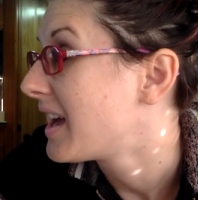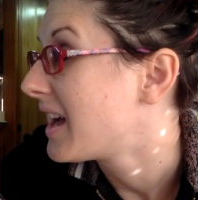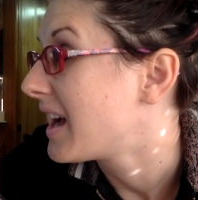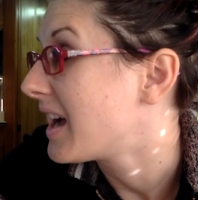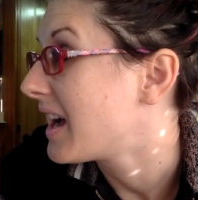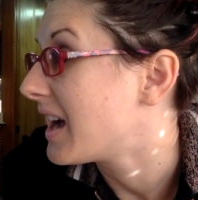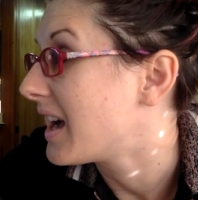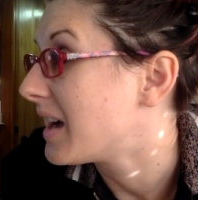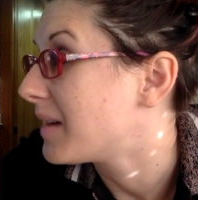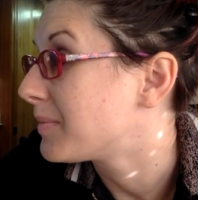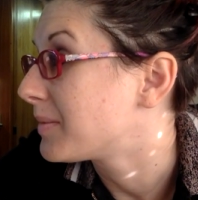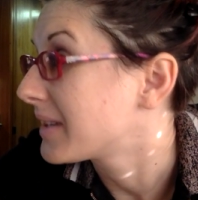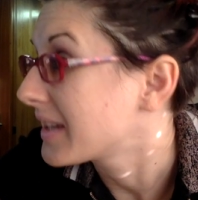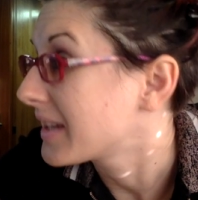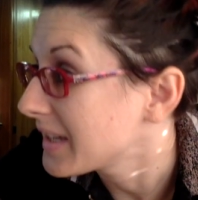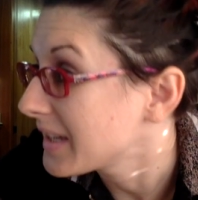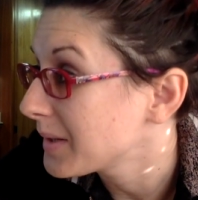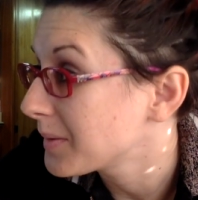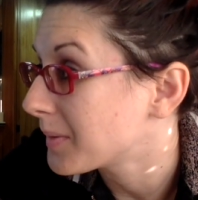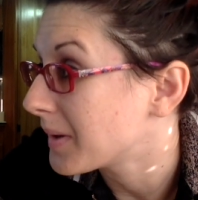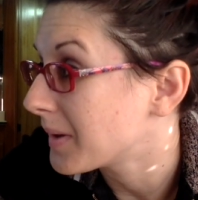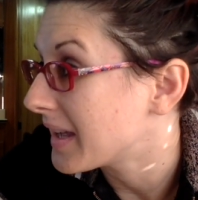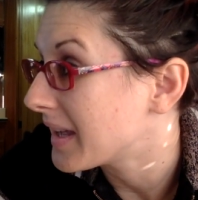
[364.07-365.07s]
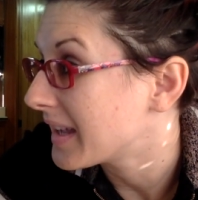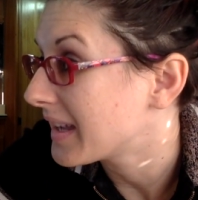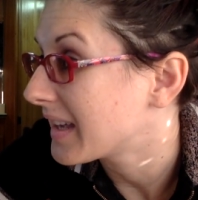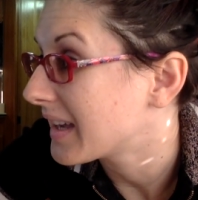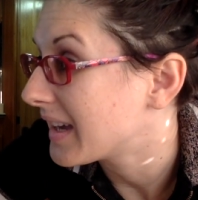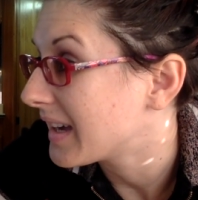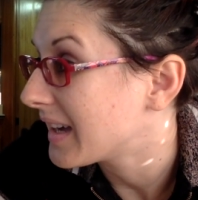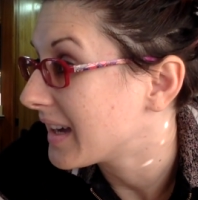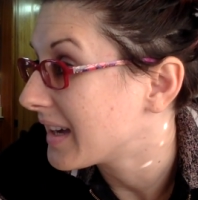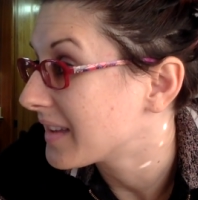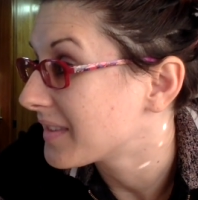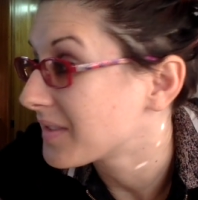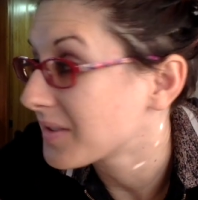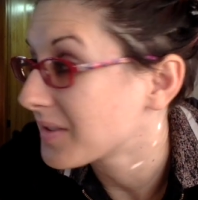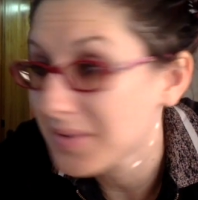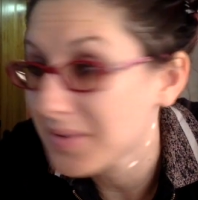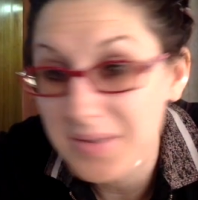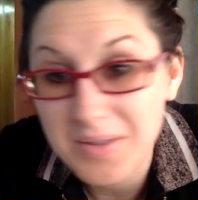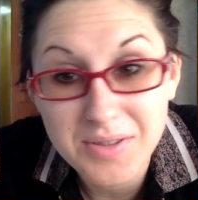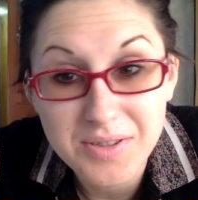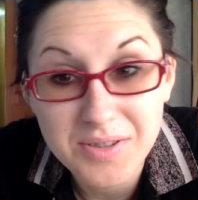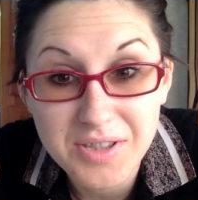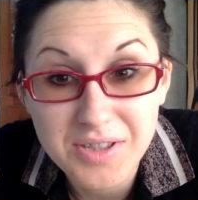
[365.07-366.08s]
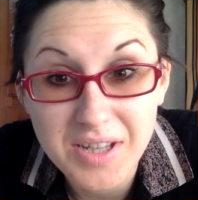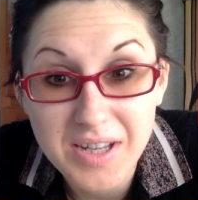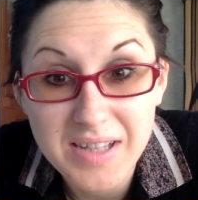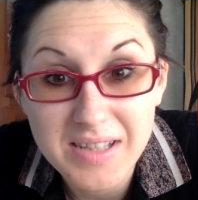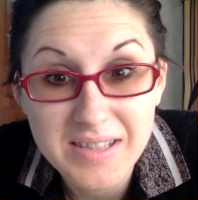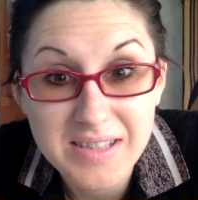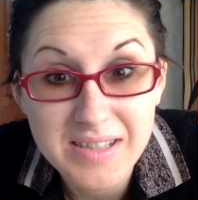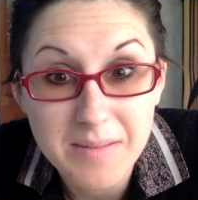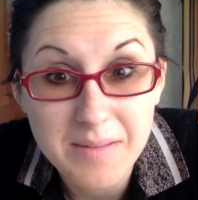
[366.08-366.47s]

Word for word: Uh, but anyway, uh, those are just